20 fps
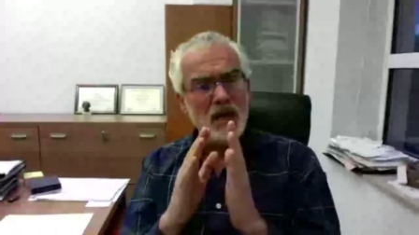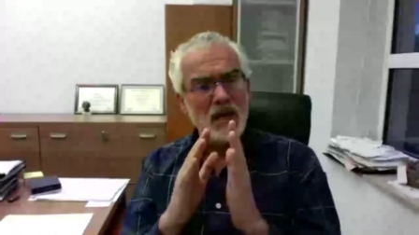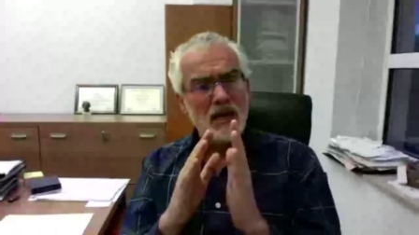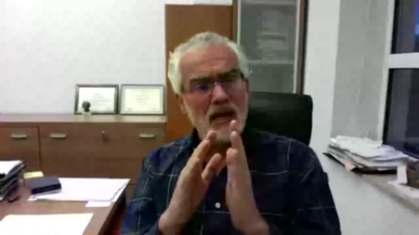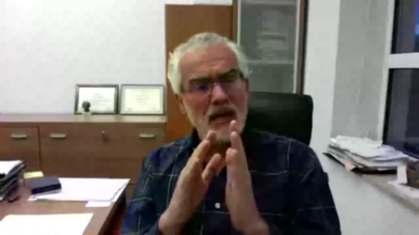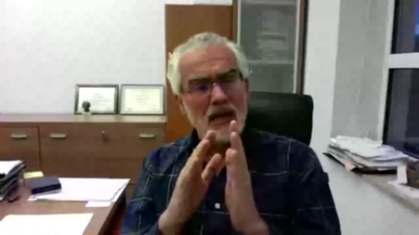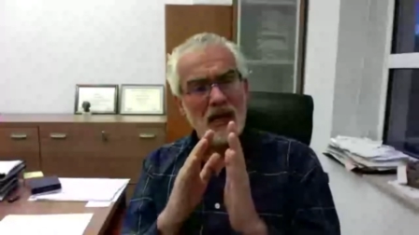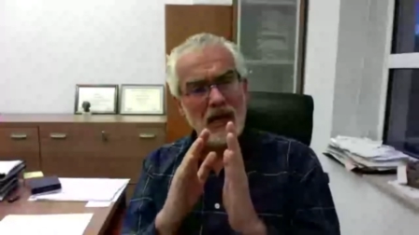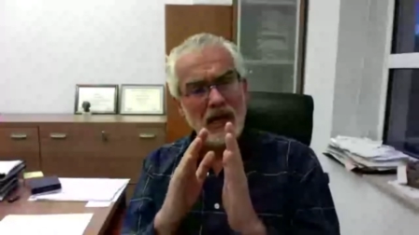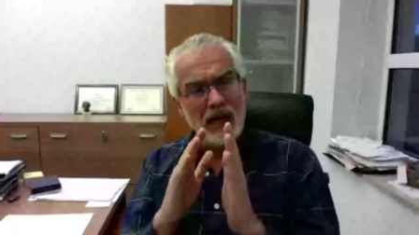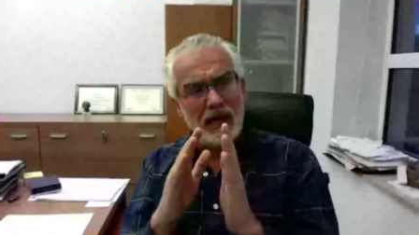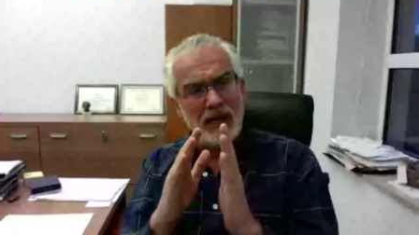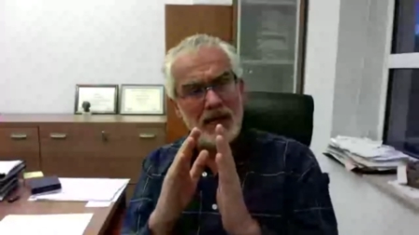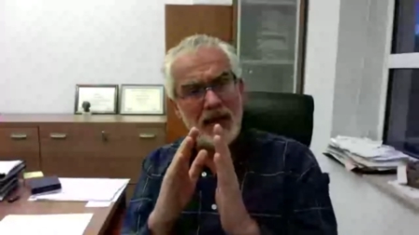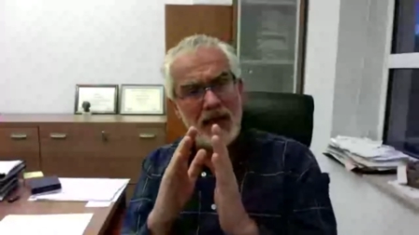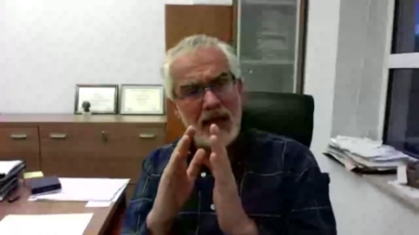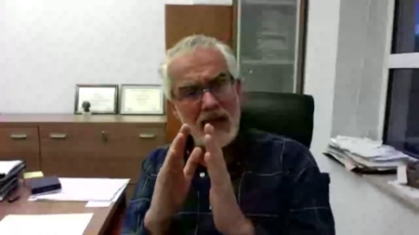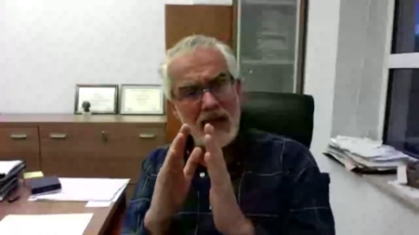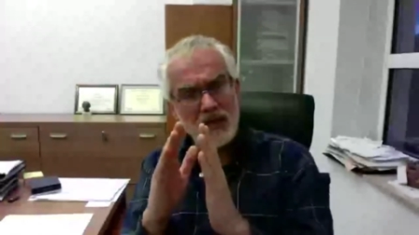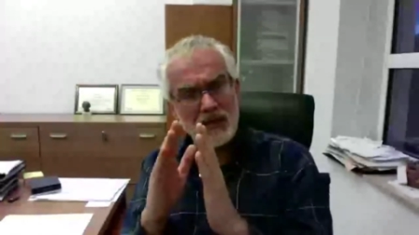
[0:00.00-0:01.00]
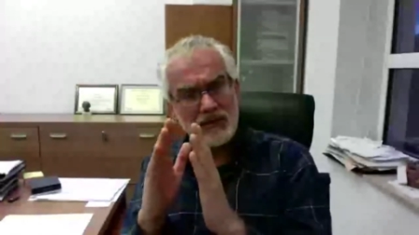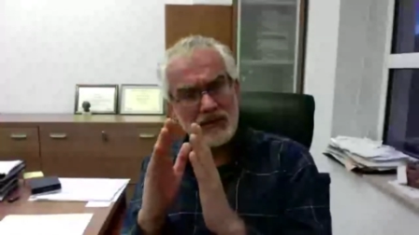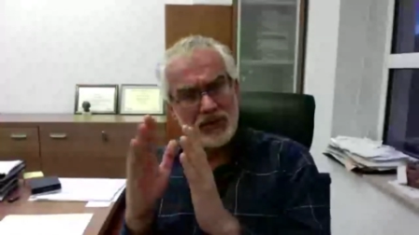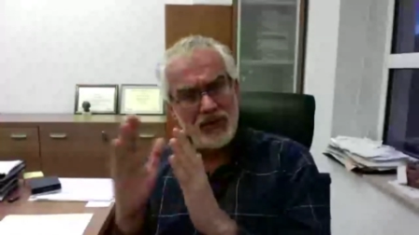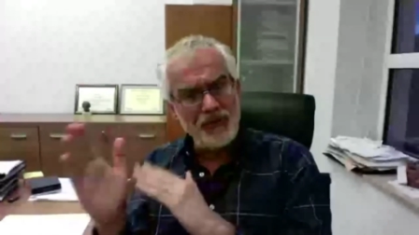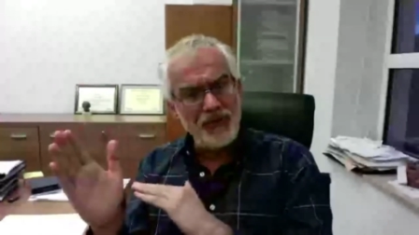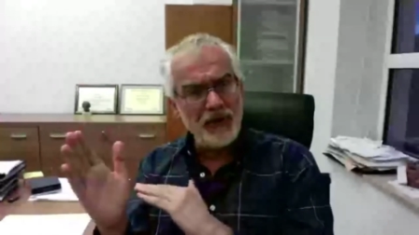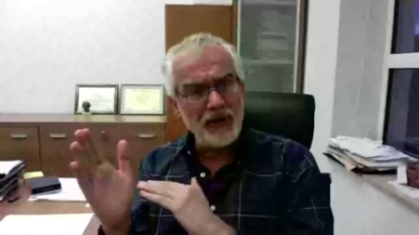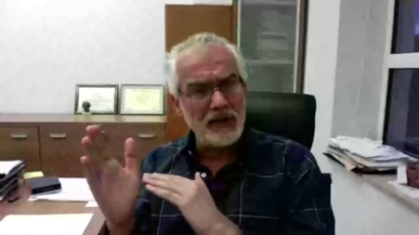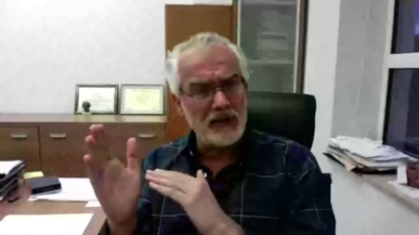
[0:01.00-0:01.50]
in a
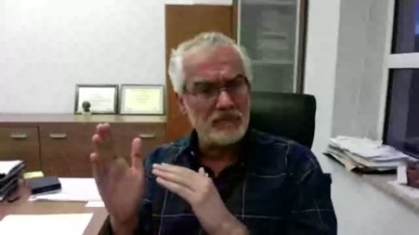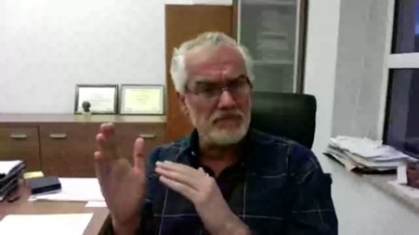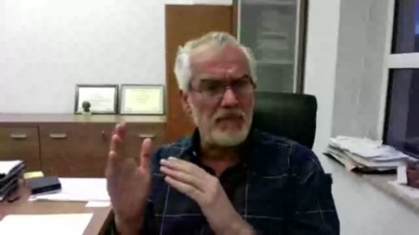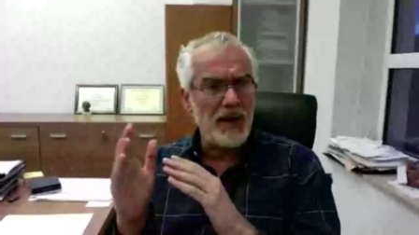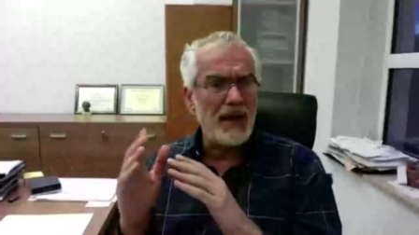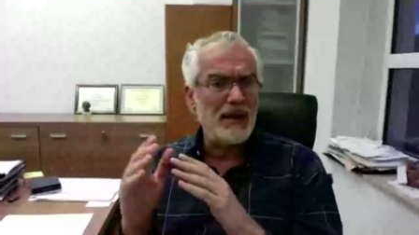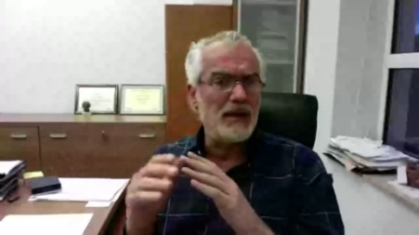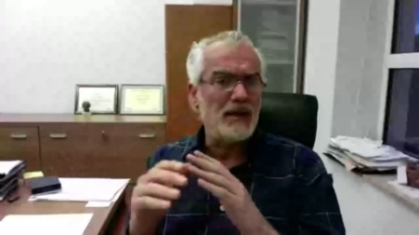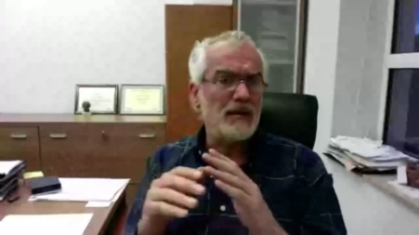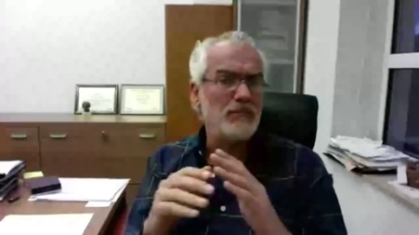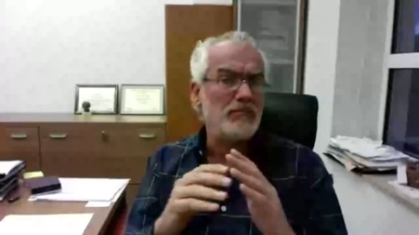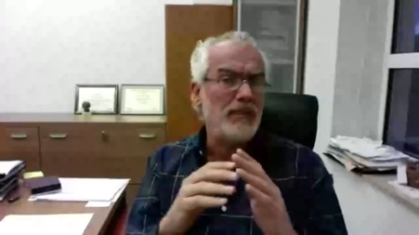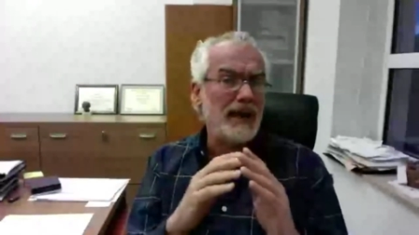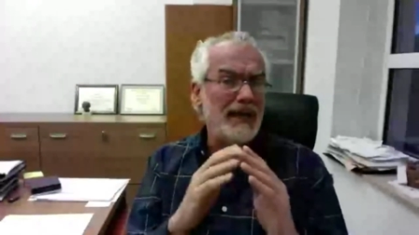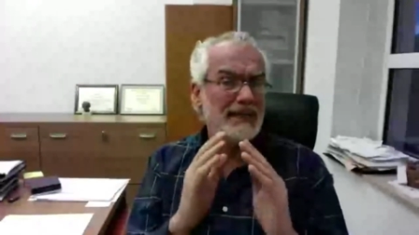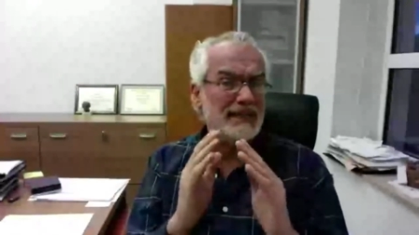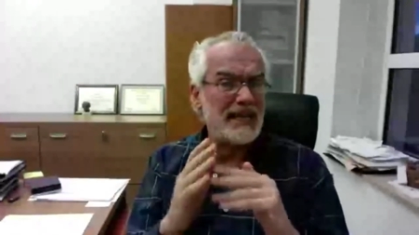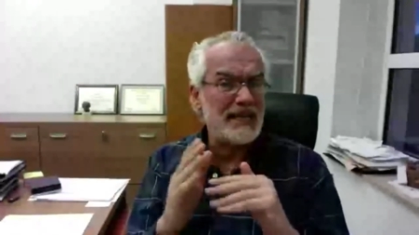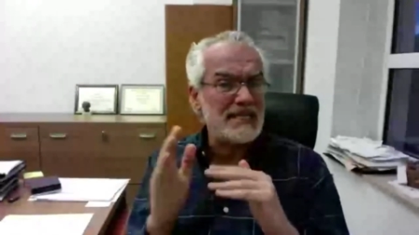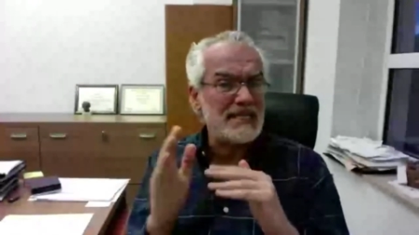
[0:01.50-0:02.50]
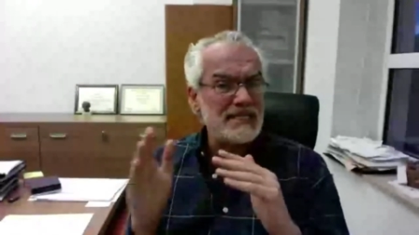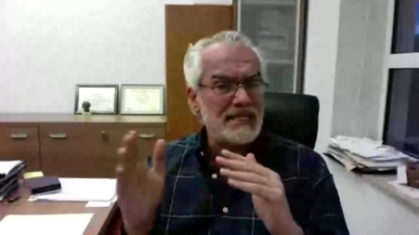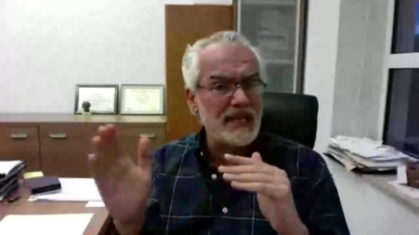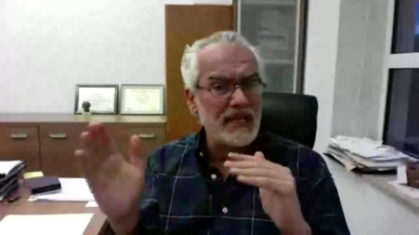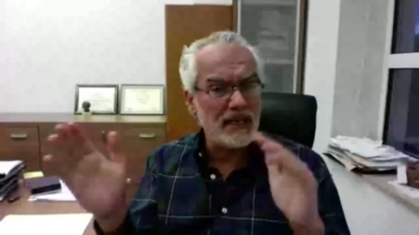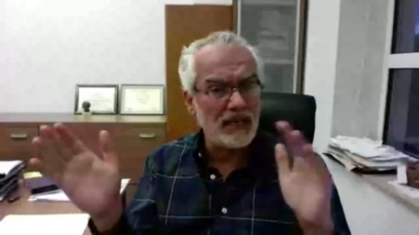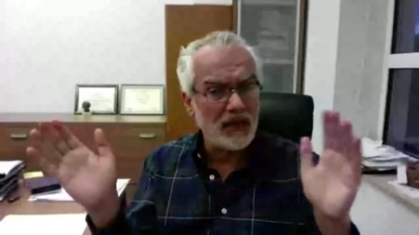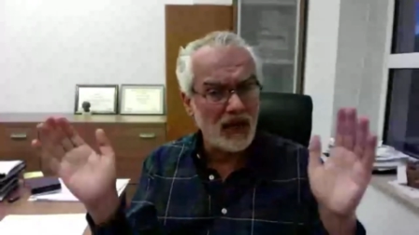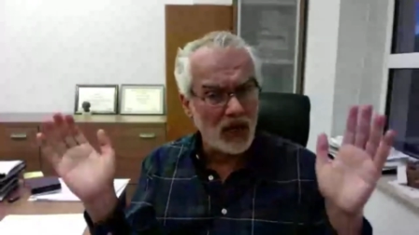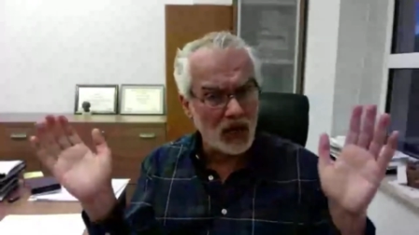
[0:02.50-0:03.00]
different manner by
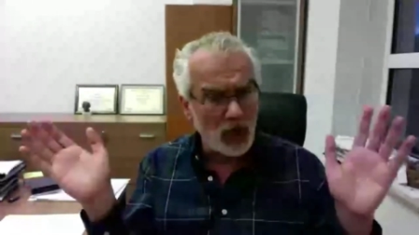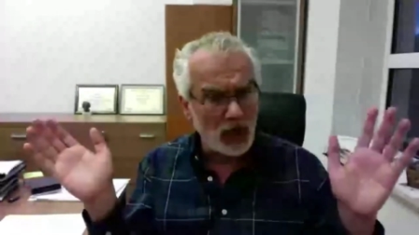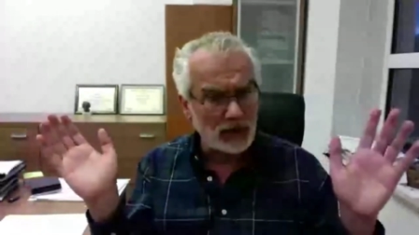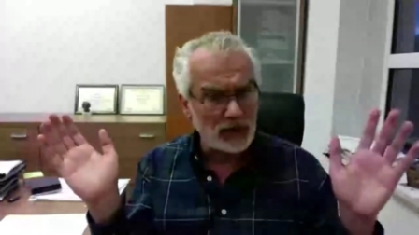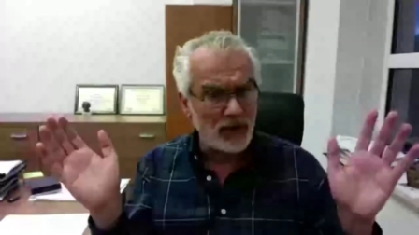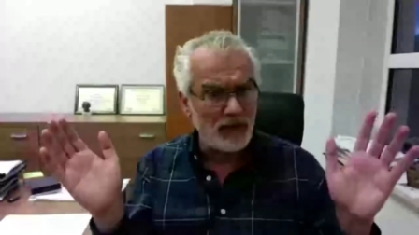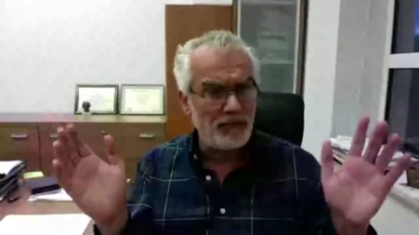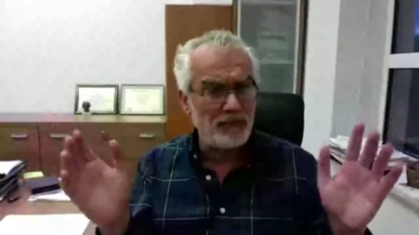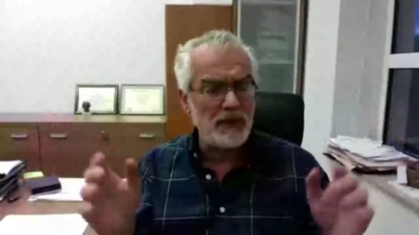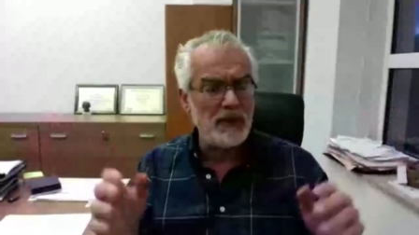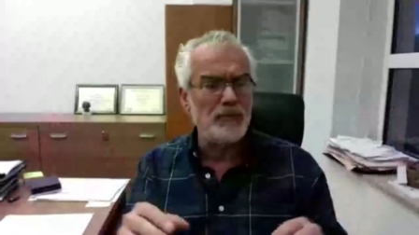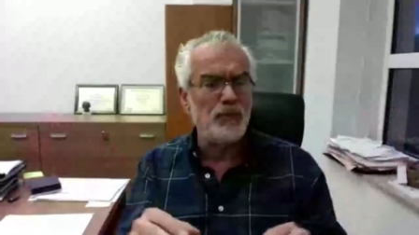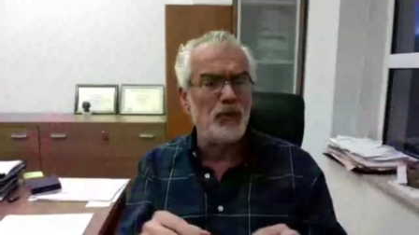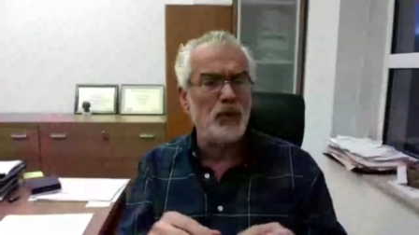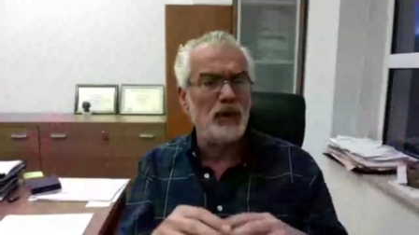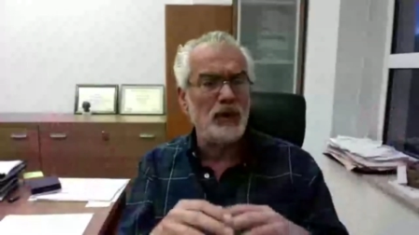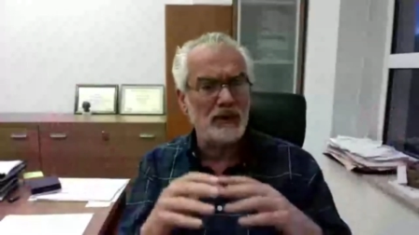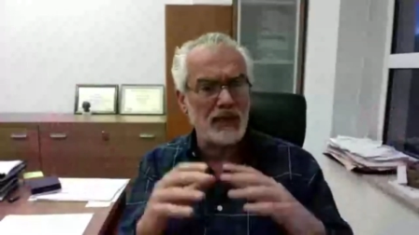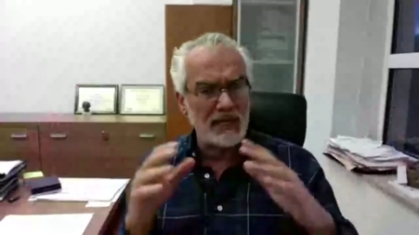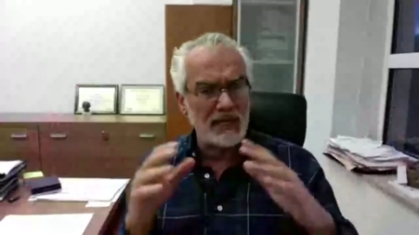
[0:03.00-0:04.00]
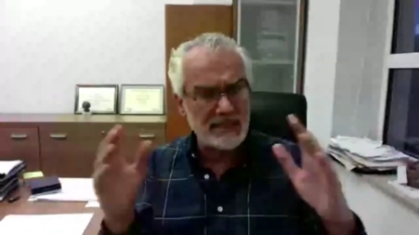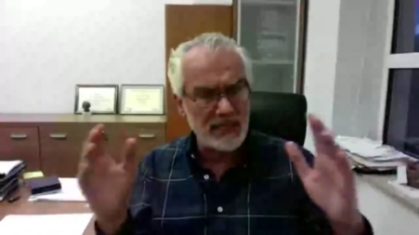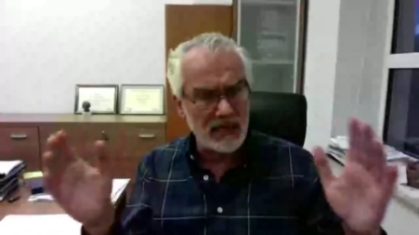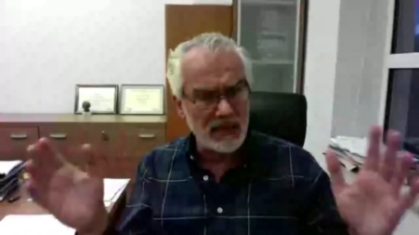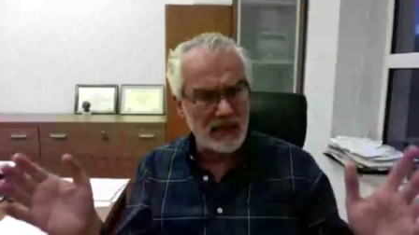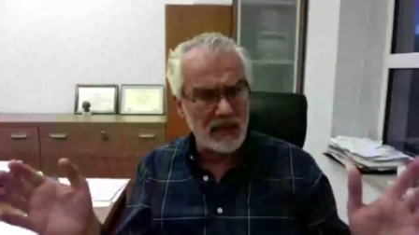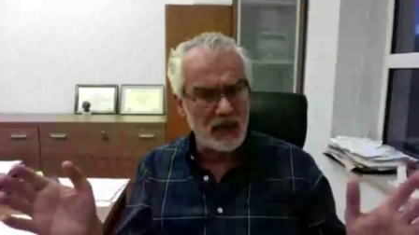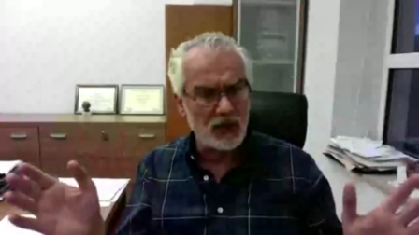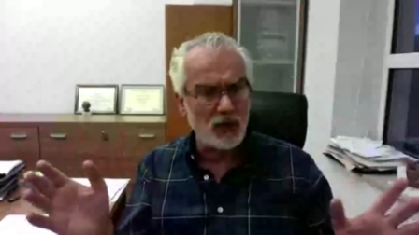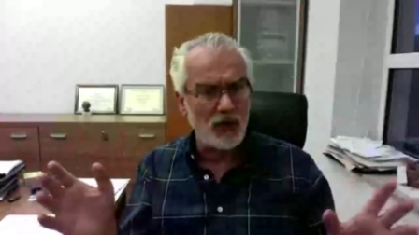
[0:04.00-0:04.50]
testing a lot of people, testing
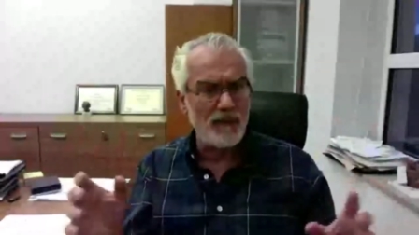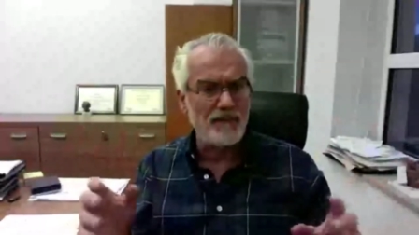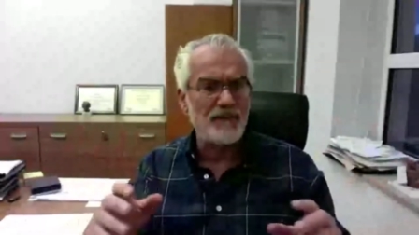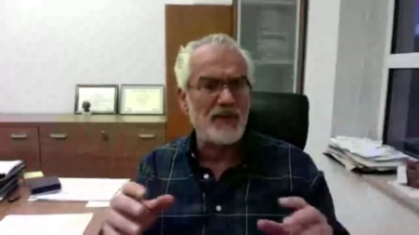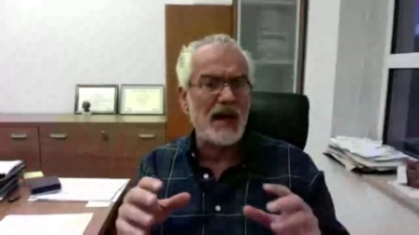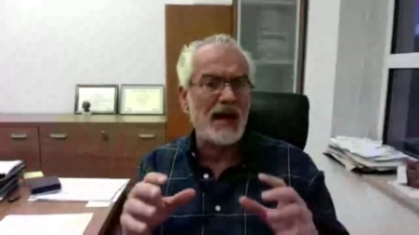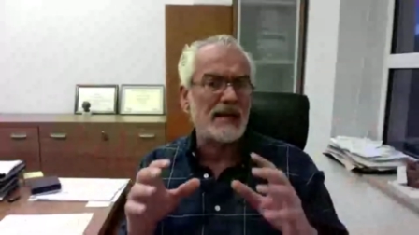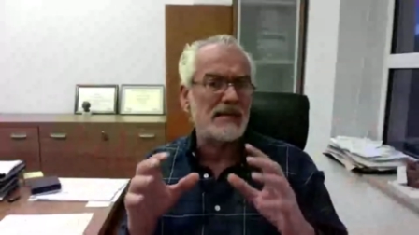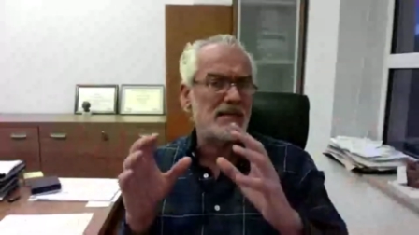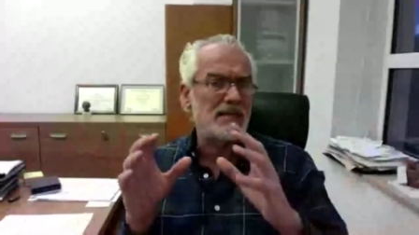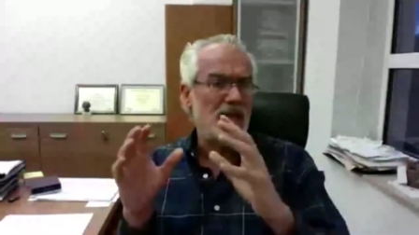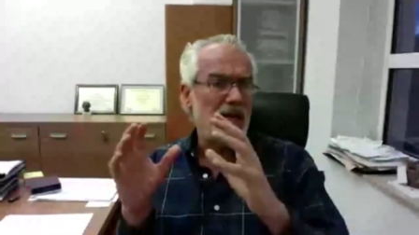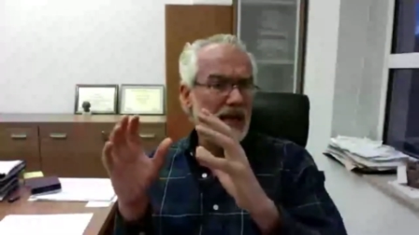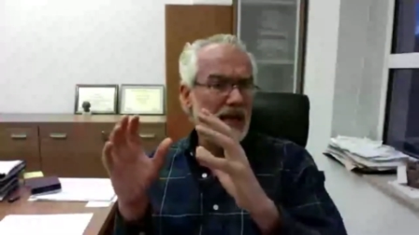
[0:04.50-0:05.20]
their contacts,